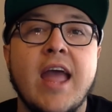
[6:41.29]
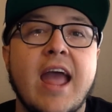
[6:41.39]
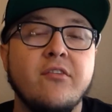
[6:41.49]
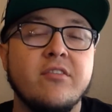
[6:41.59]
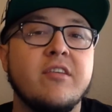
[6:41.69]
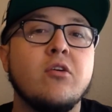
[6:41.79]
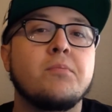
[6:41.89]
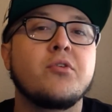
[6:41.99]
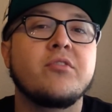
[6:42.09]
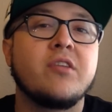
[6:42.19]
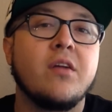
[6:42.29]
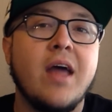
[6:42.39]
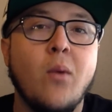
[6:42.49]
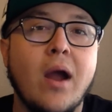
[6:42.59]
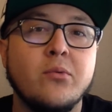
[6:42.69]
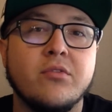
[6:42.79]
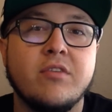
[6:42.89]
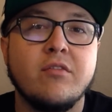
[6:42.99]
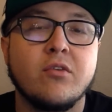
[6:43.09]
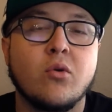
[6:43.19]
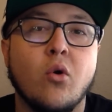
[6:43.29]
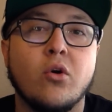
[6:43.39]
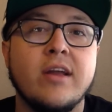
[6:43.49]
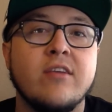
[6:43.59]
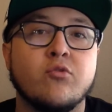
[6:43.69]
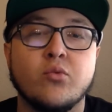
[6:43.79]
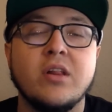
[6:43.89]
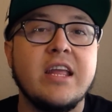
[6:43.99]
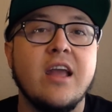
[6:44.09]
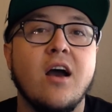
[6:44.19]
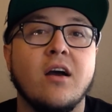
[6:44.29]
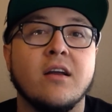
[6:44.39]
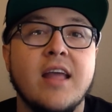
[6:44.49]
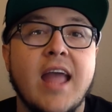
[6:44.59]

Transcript: Every single person on that wide receiver core is really young.